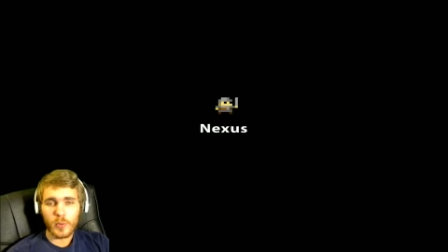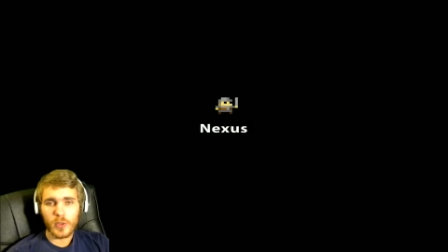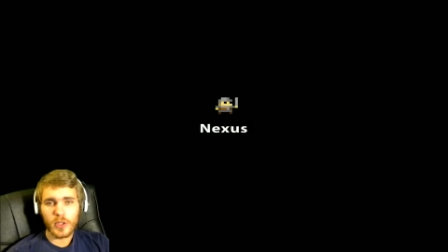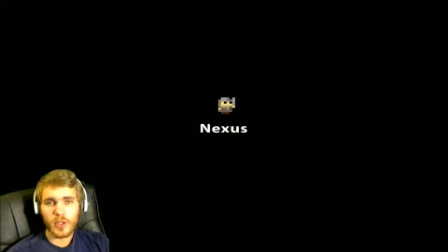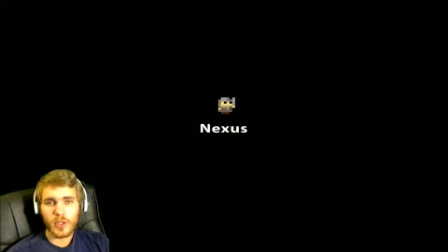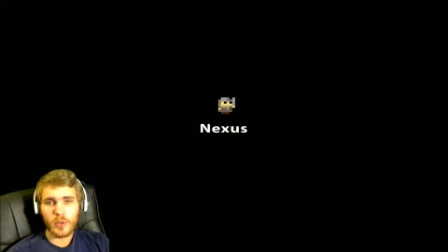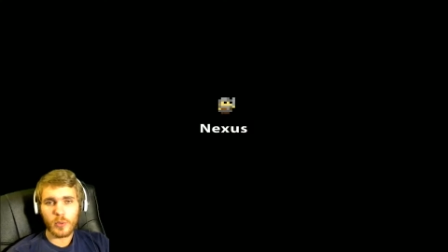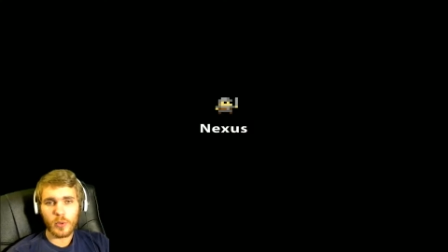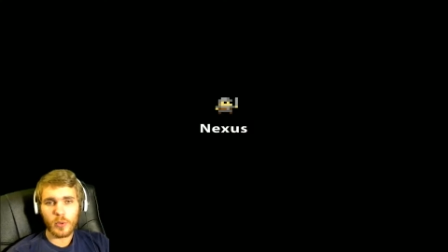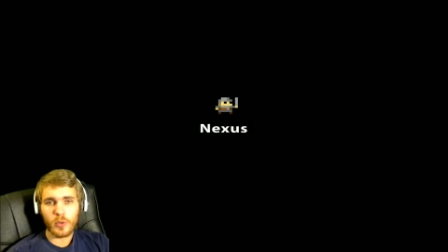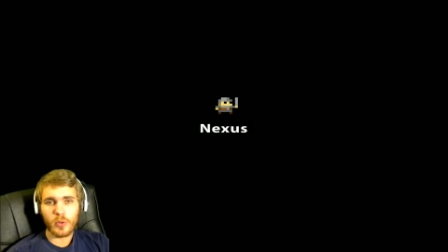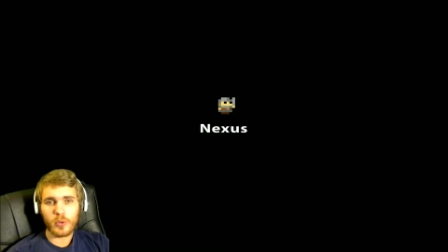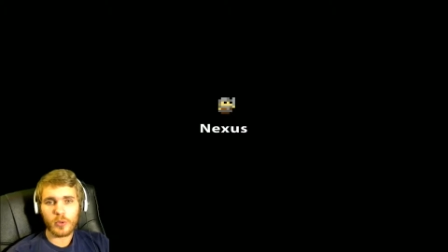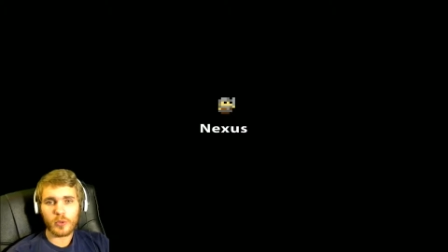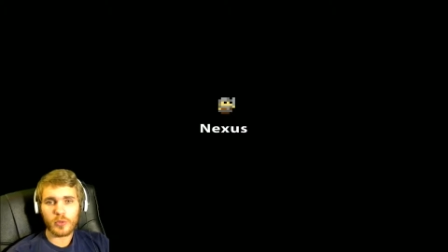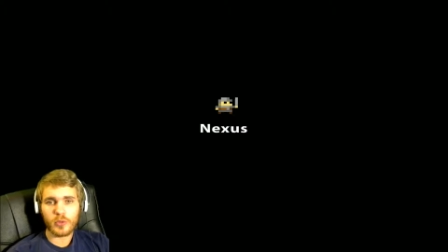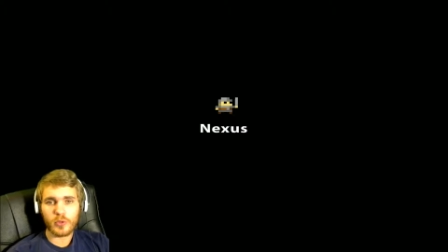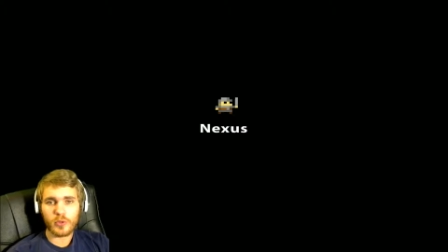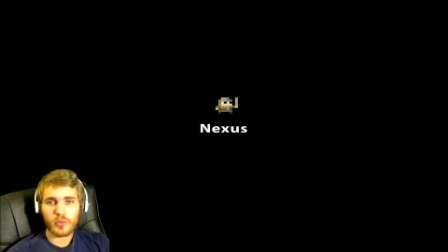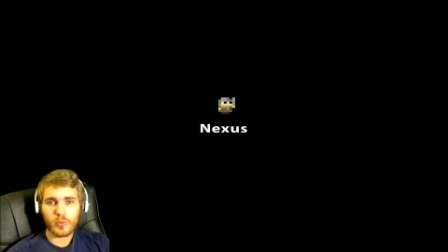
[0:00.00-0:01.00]
We
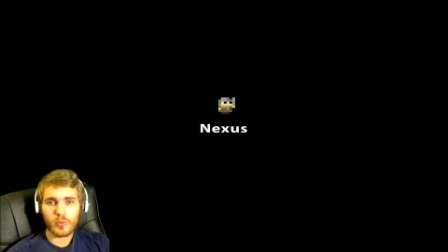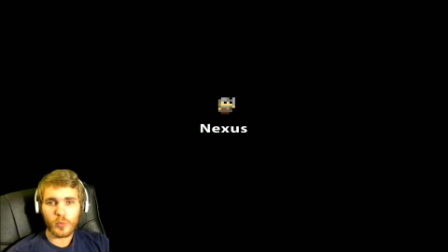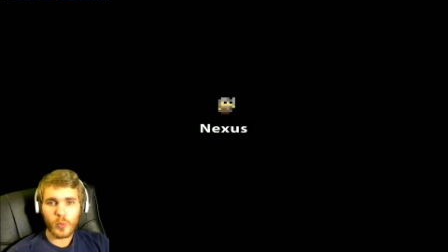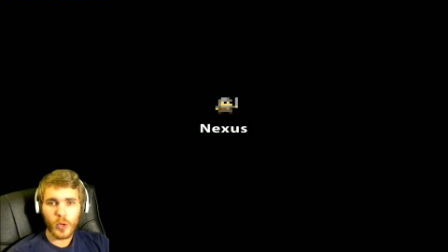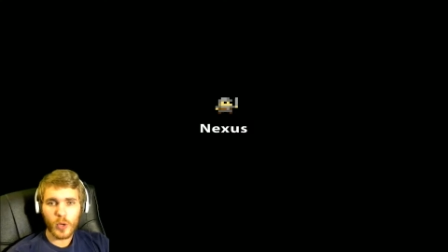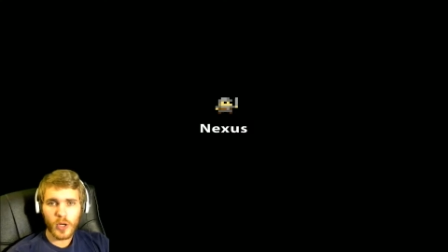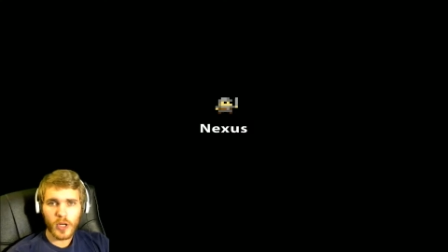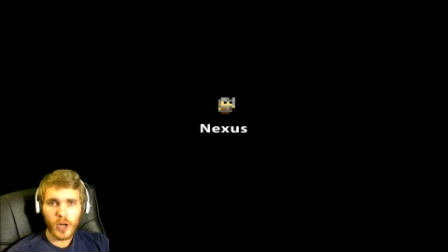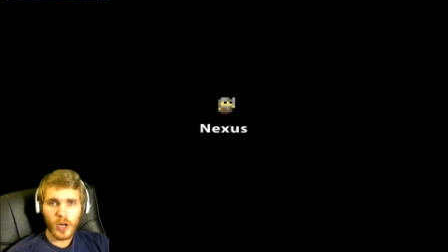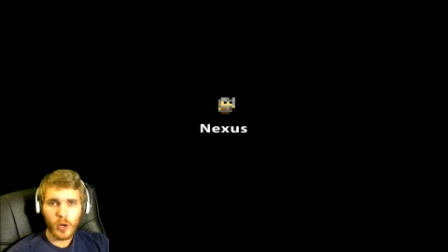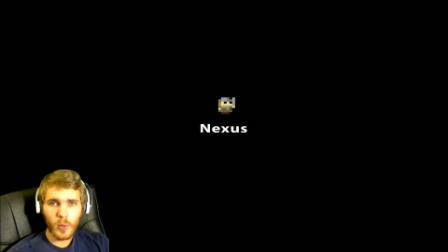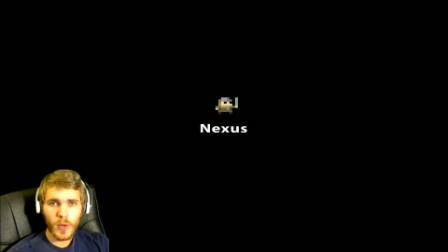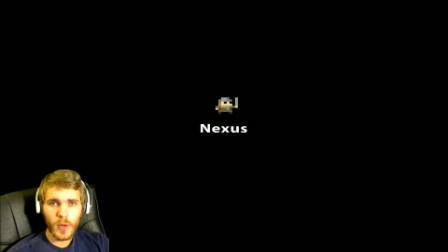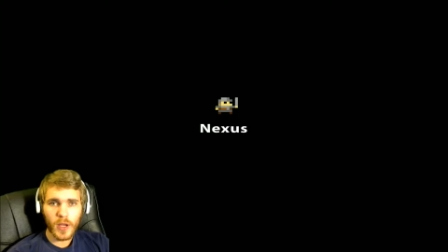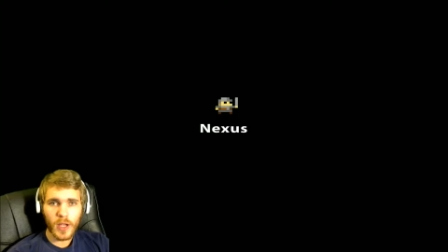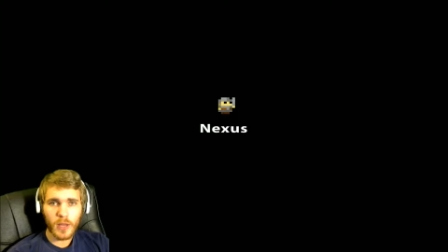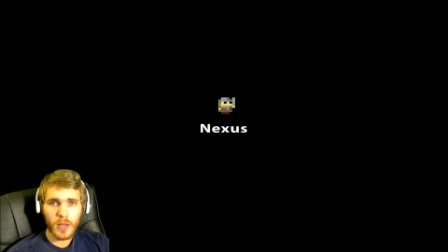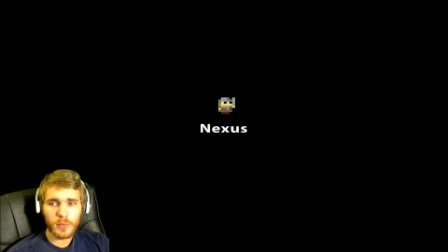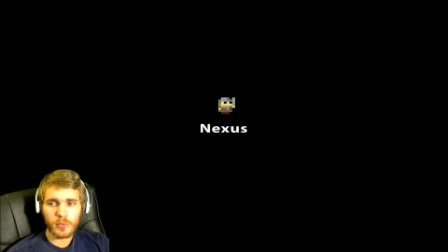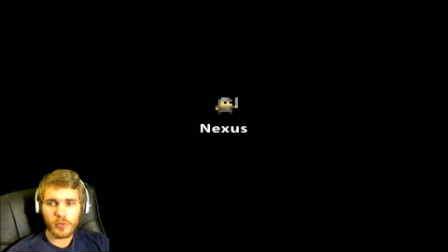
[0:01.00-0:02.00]
will work our
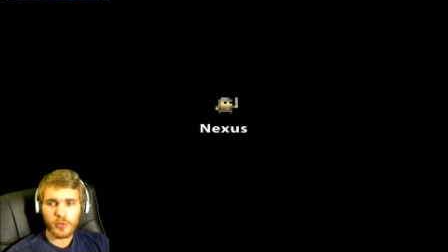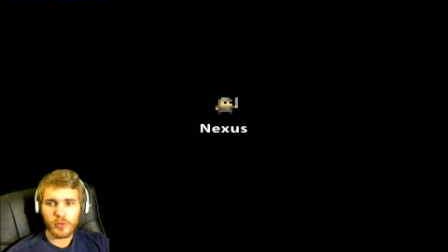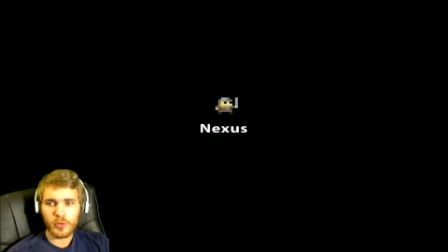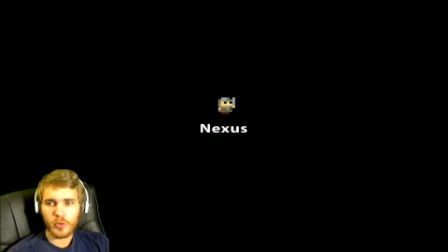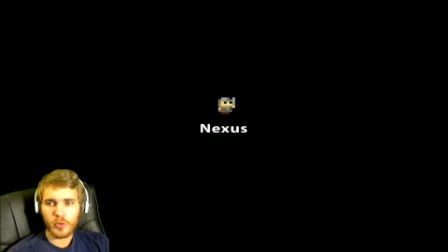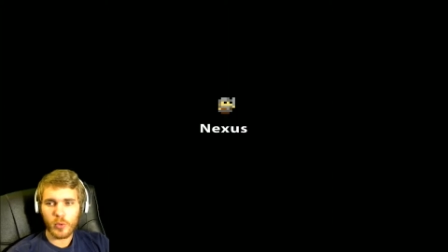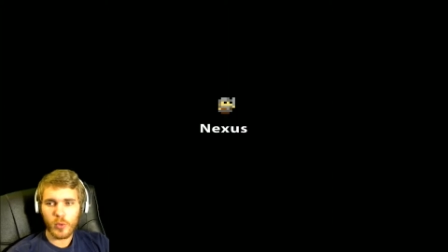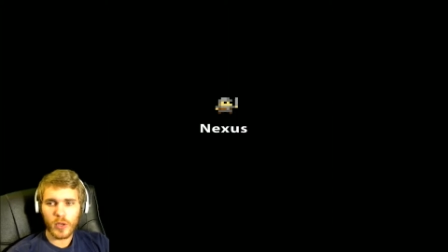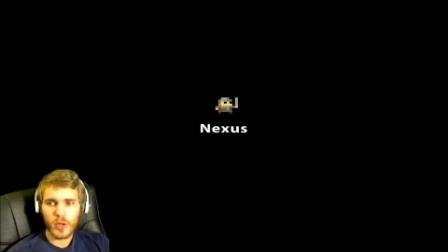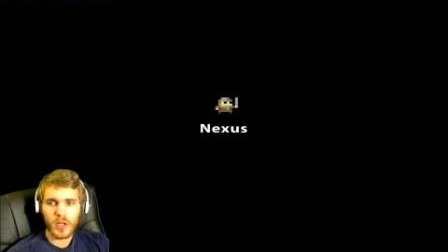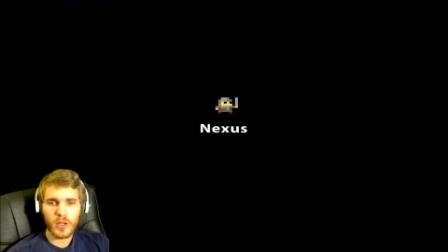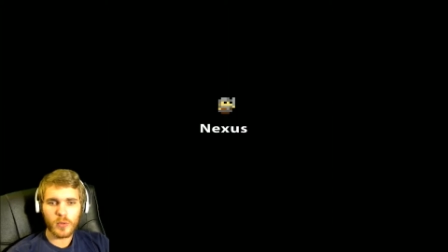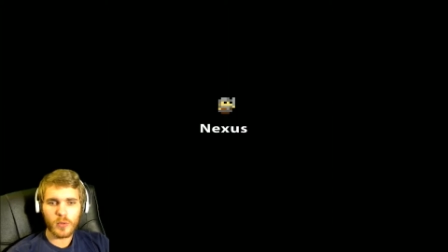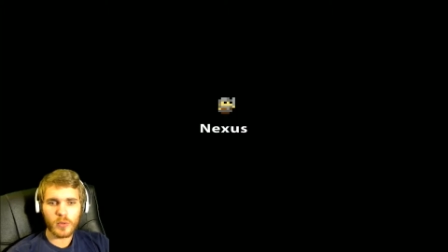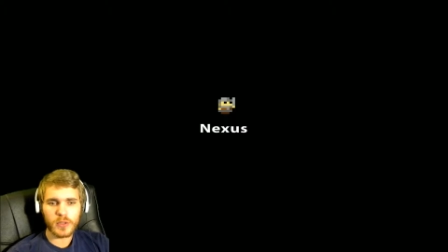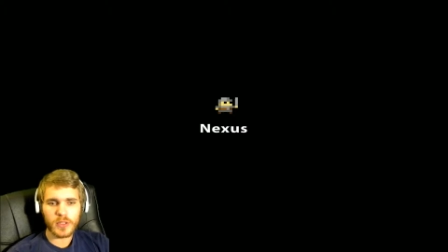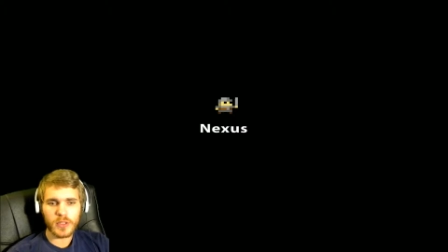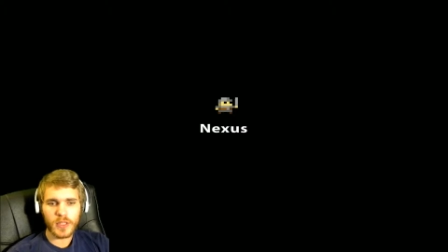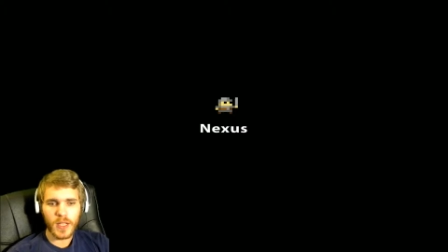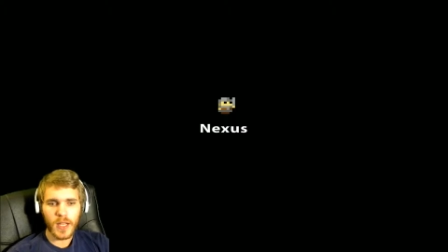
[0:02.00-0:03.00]
way up to 20
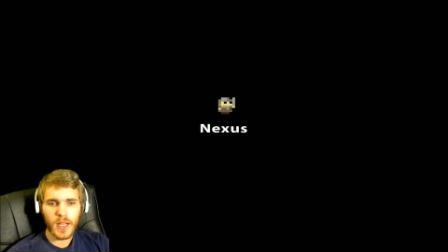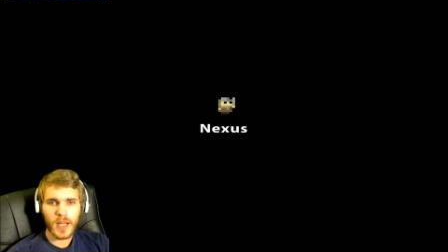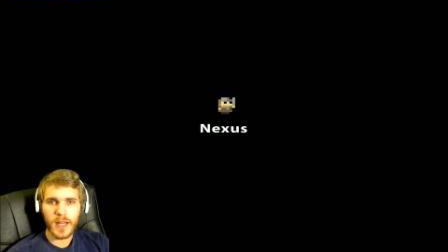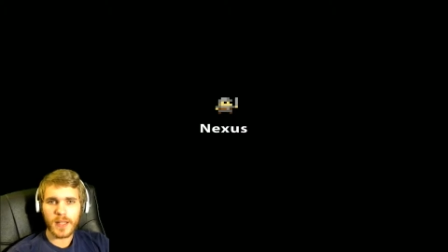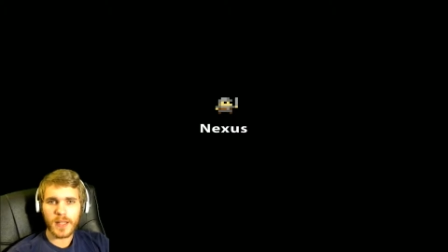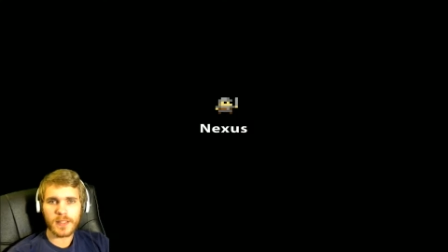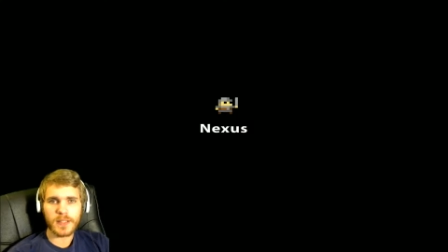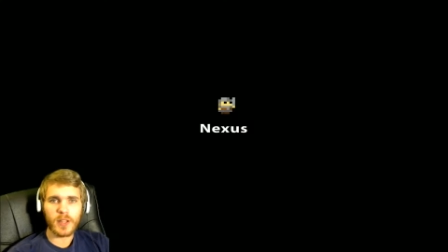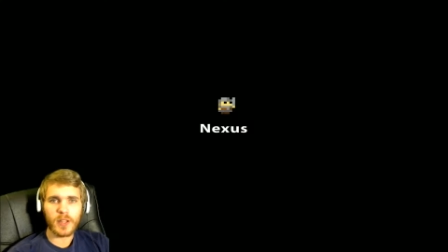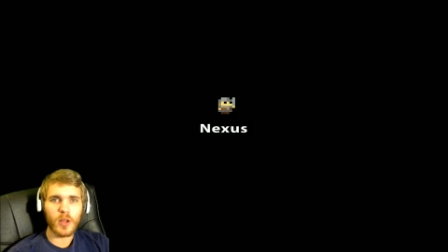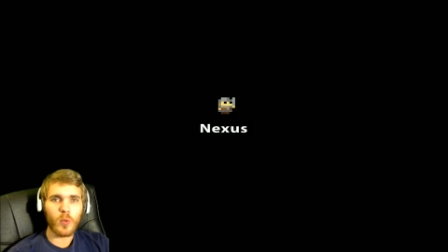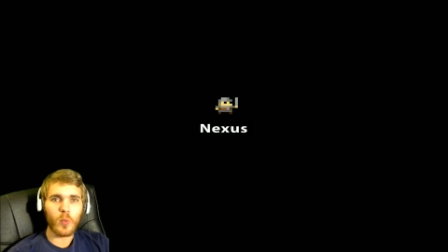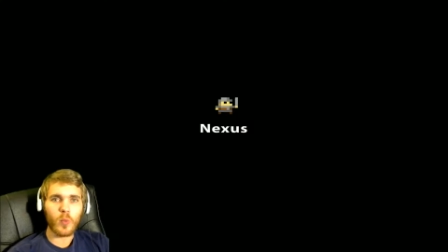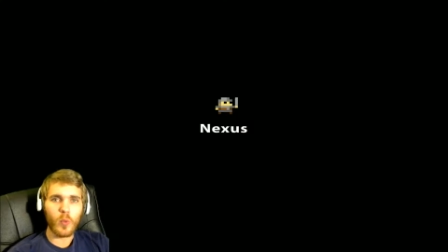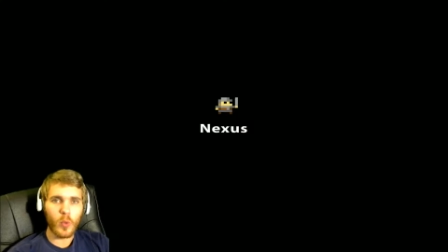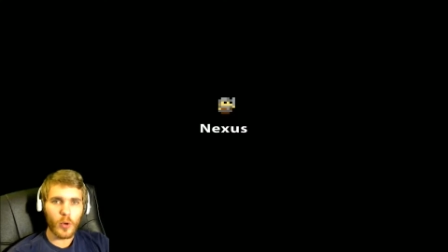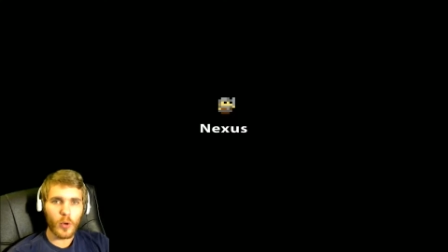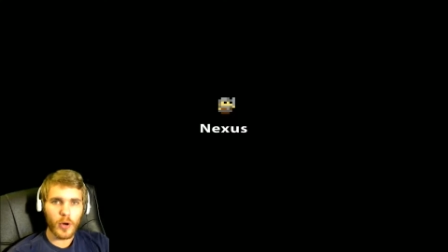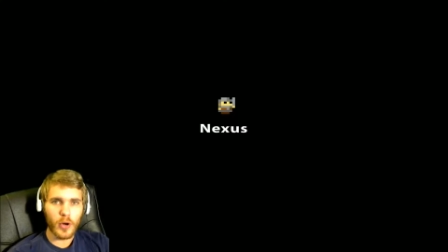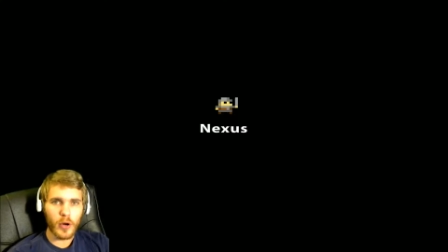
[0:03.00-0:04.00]
once again as the
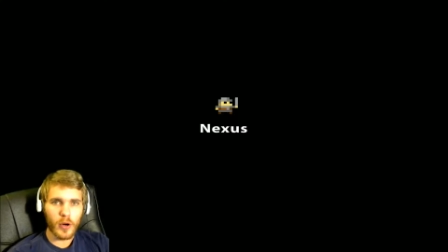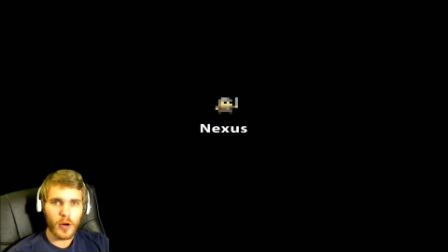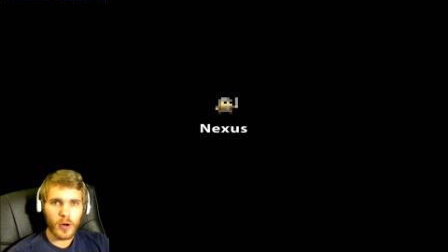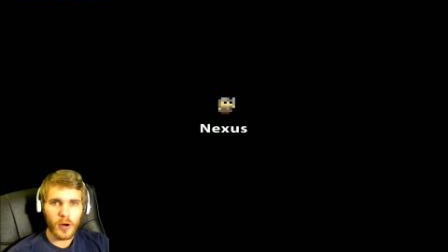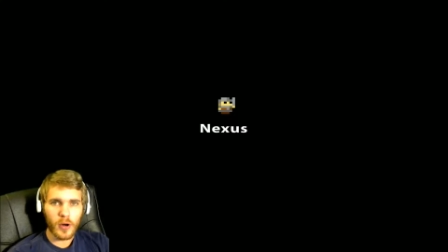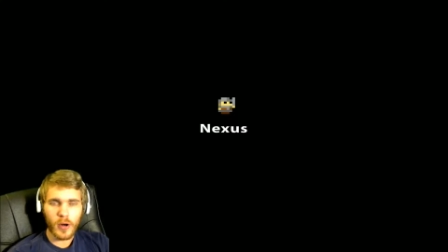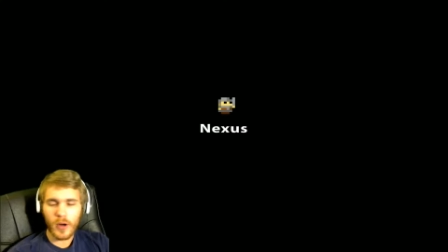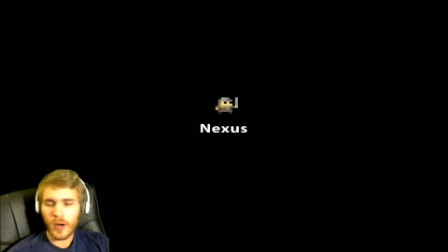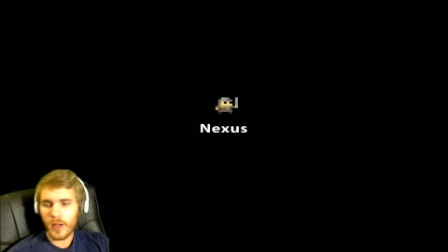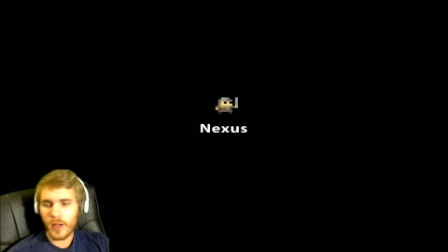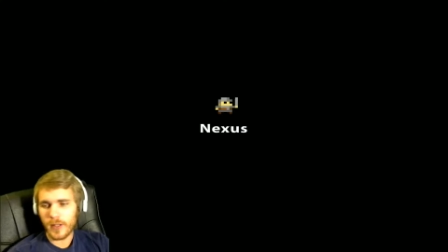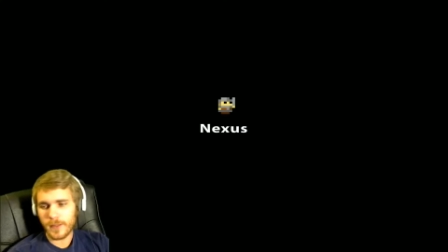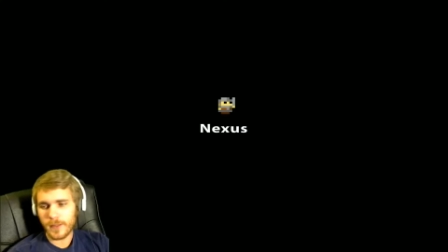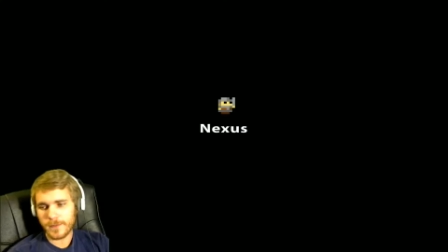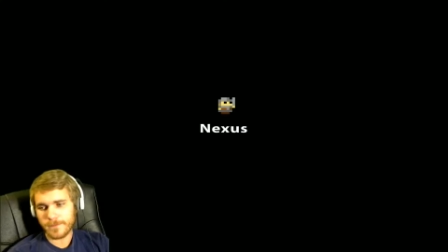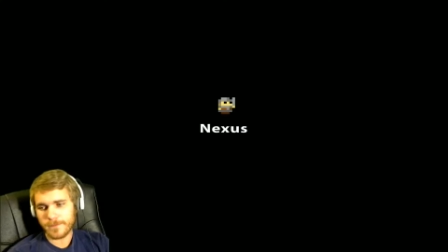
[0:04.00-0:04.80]
warrior.